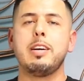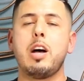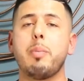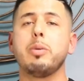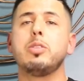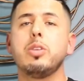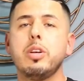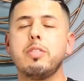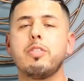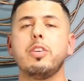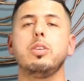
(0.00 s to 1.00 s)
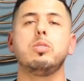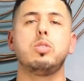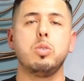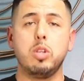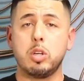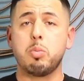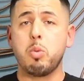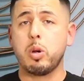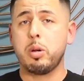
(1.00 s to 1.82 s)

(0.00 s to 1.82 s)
opportunity for you to look more